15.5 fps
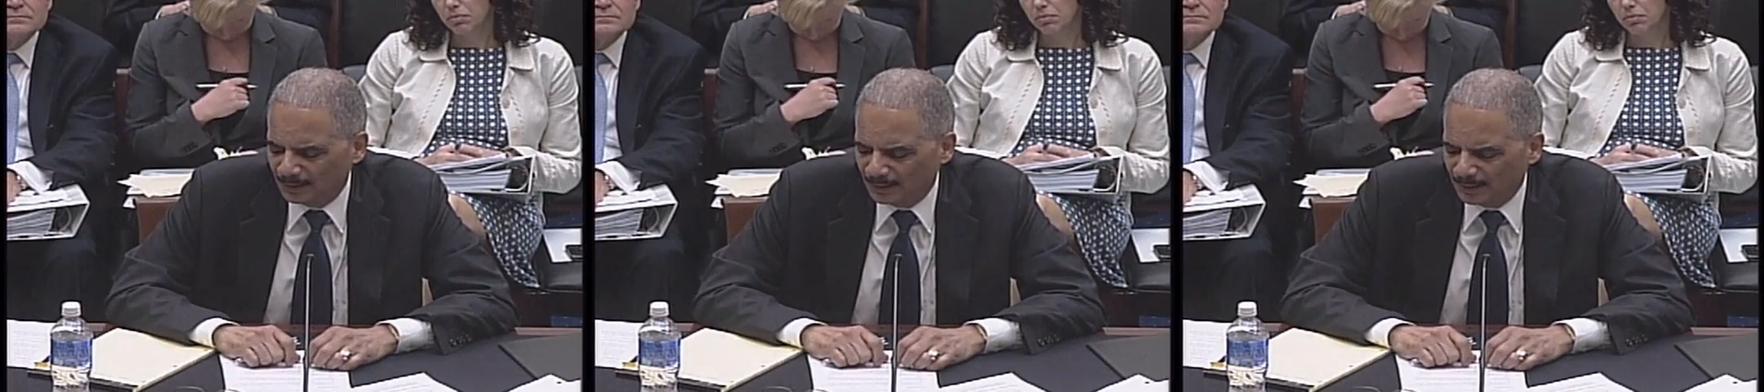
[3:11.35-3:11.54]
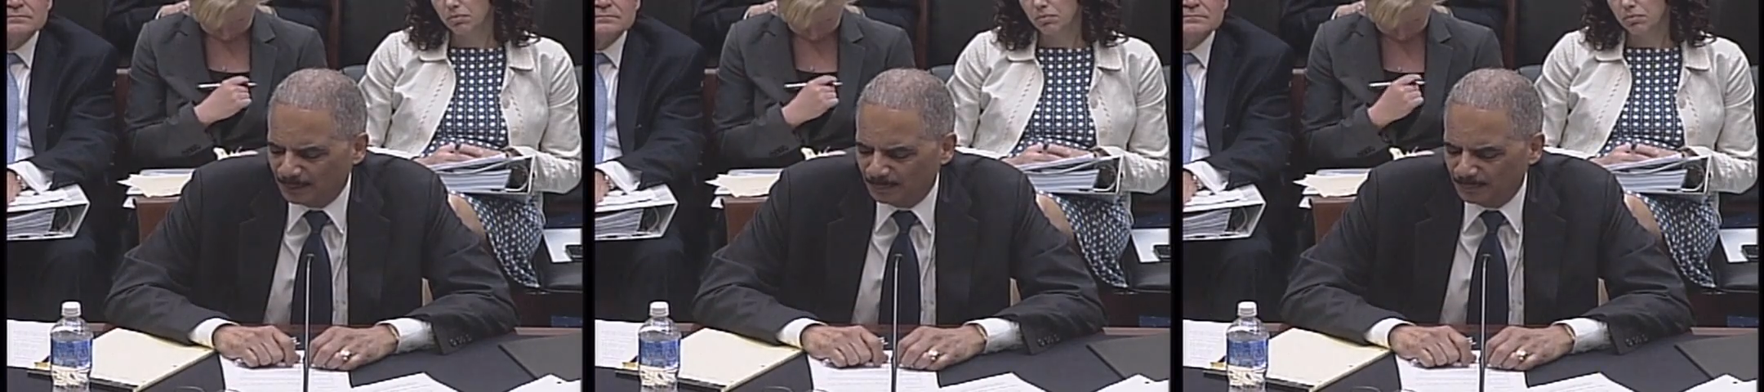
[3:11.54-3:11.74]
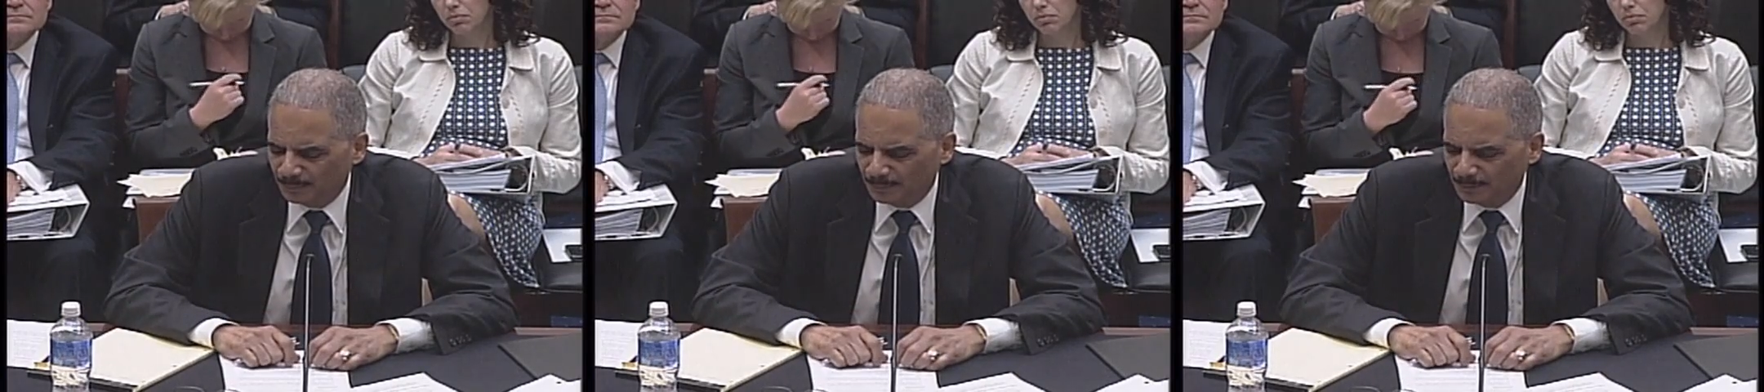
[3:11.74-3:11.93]

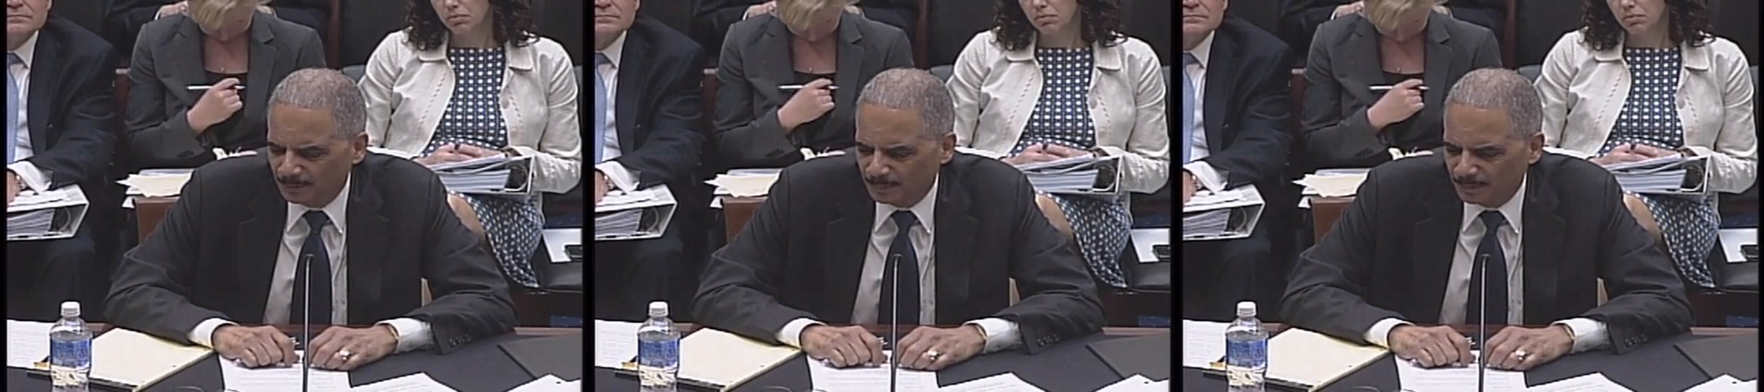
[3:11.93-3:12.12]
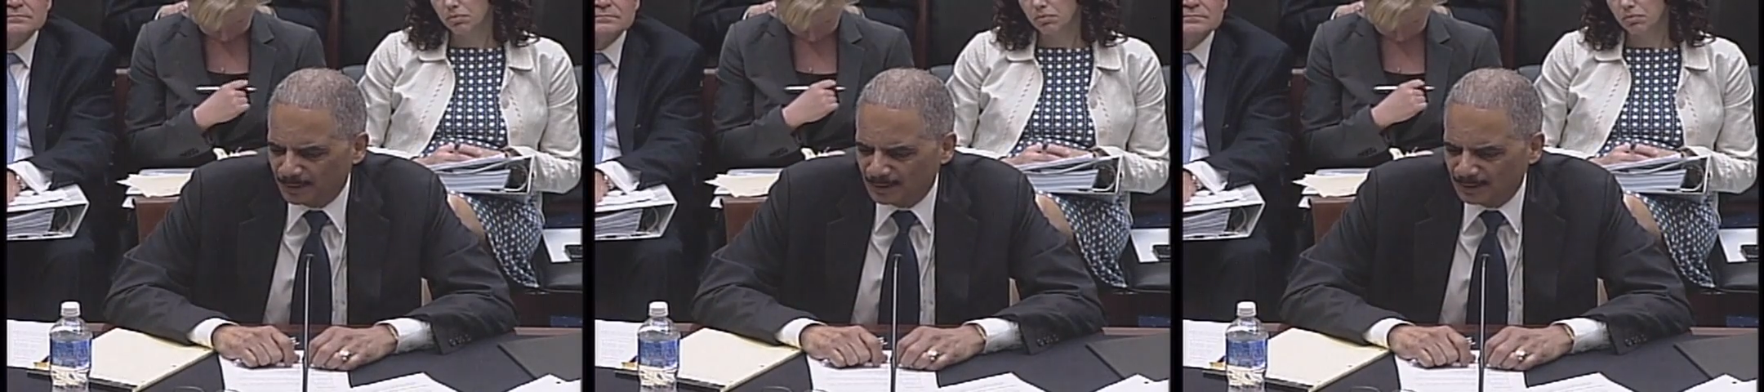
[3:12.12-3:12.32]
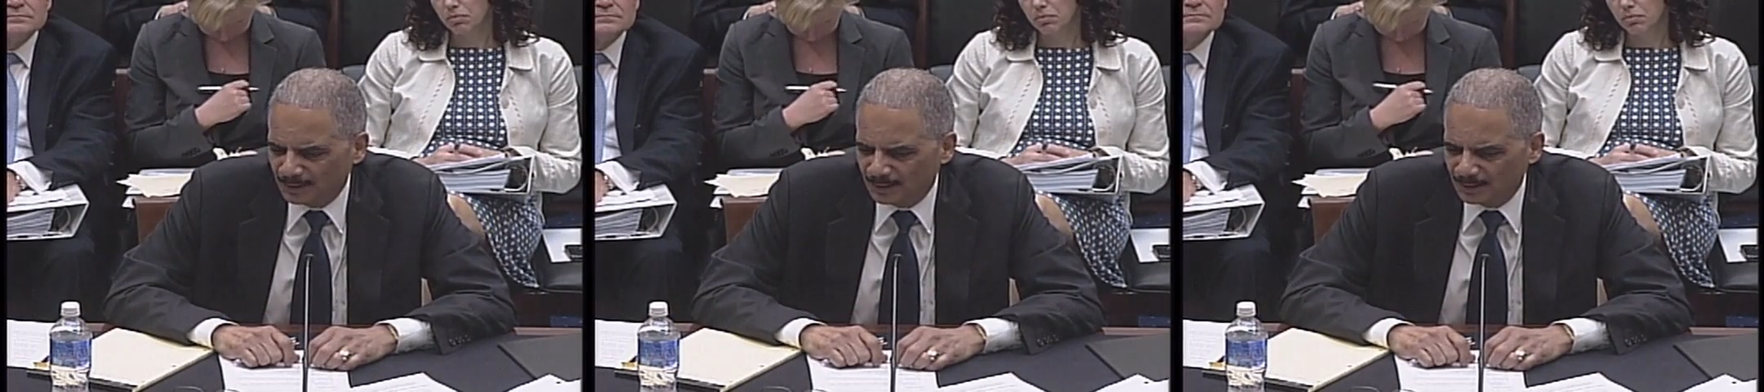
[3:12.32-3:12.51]
The
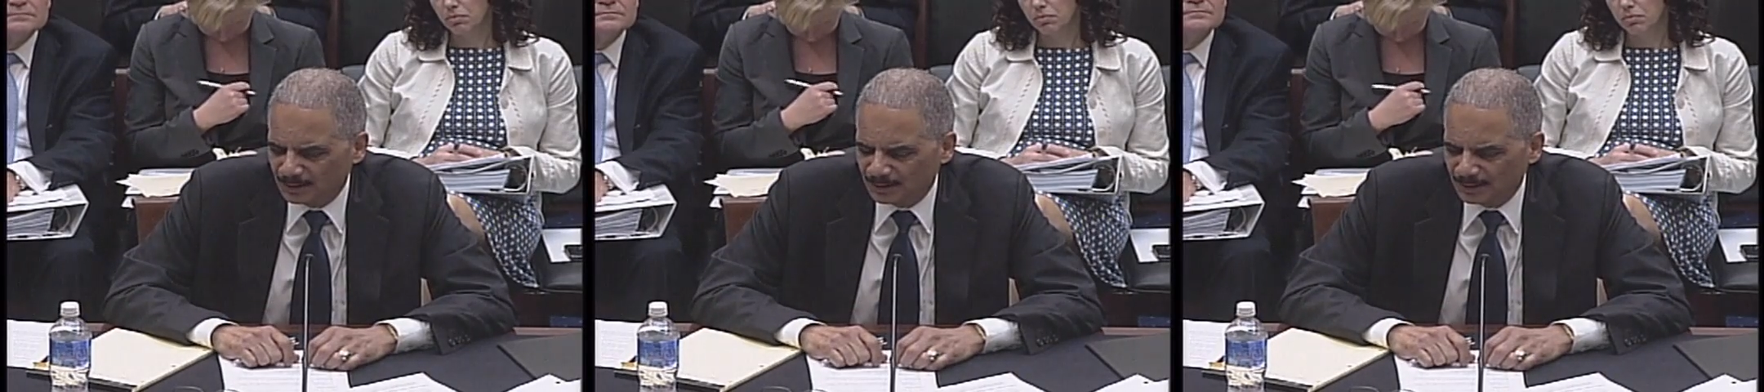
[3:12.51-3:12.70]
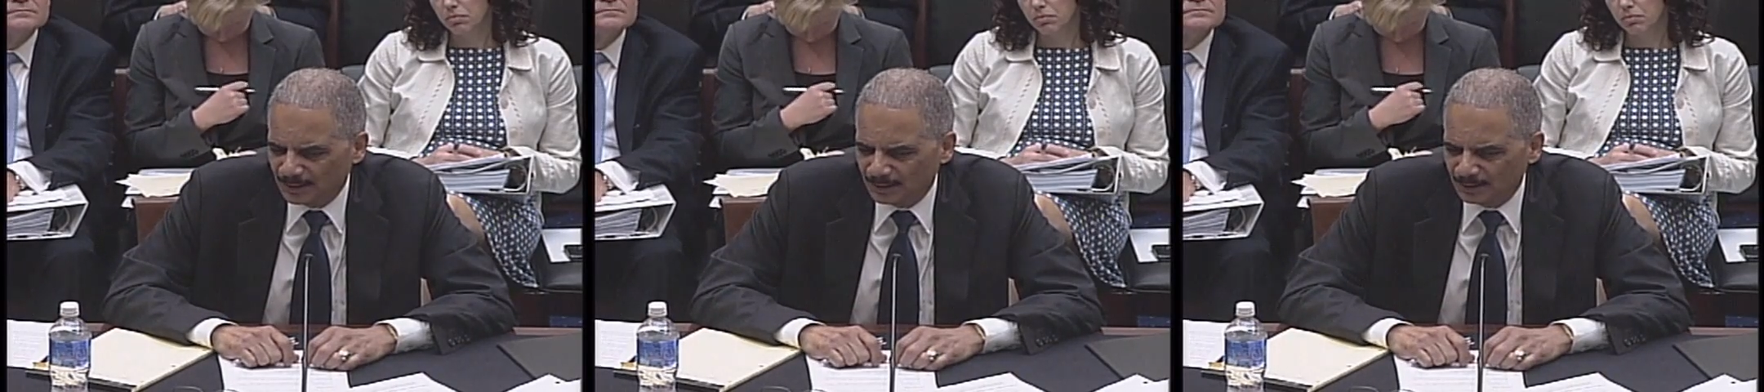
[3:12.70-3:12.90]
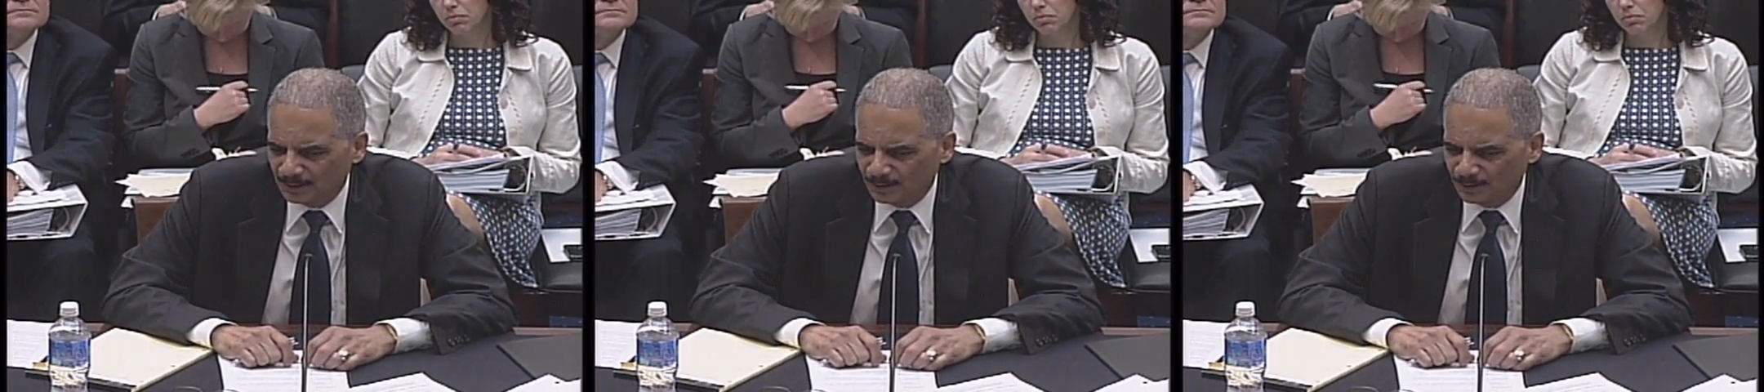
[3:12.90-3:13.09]
President has
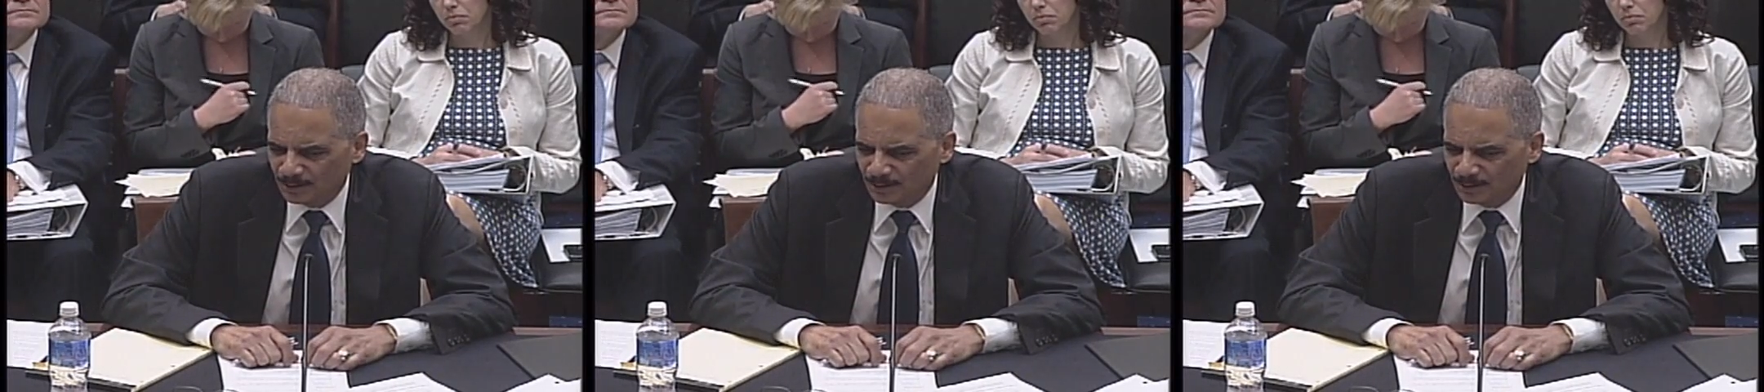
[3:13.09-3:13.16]
said,